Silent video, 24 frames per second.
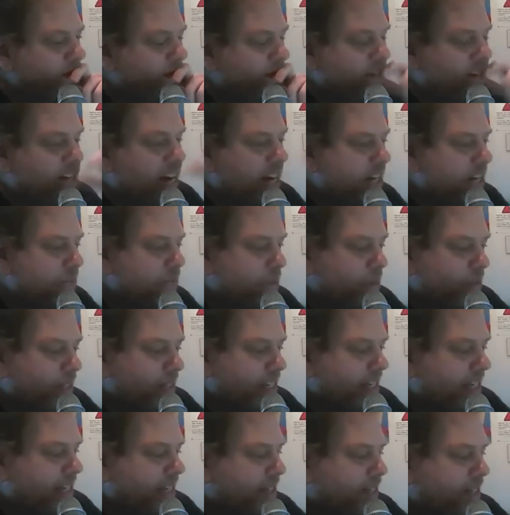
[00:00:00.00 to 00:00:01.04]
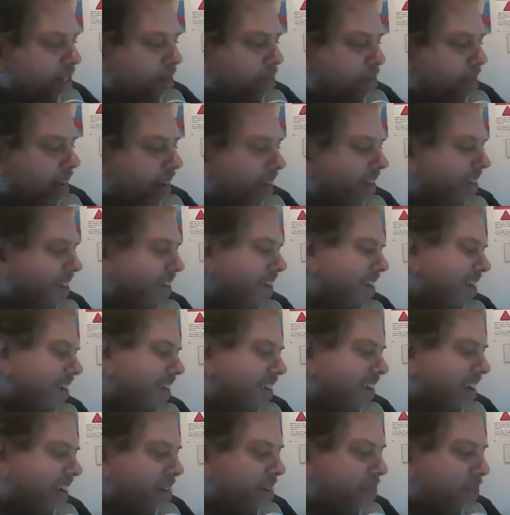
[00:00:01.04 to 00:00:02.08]
Josh won't listen to me.
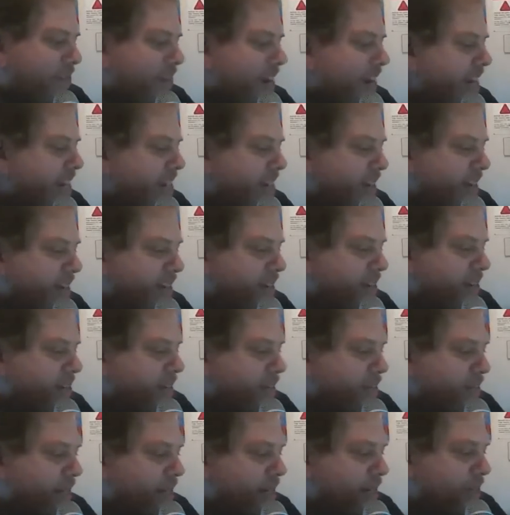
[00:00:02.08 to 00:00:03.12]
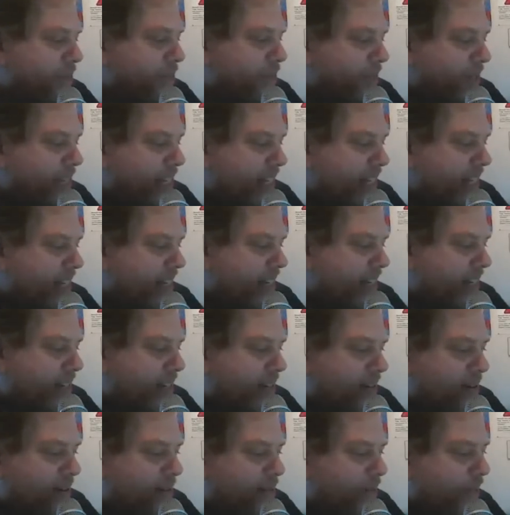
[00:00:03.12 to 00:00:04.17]
I've tried talking to him. He just won't listen, so I don't
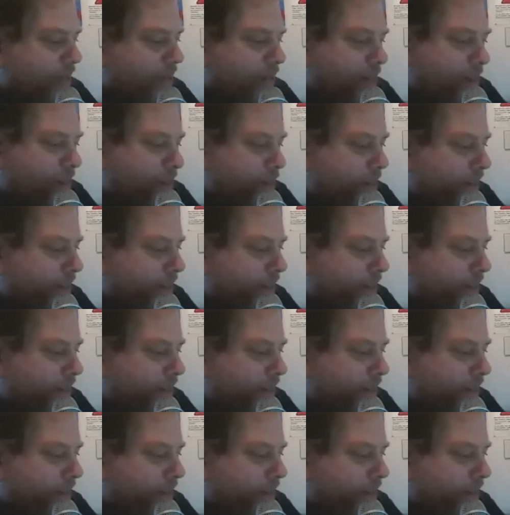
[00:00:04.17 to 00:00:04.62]
know what to do.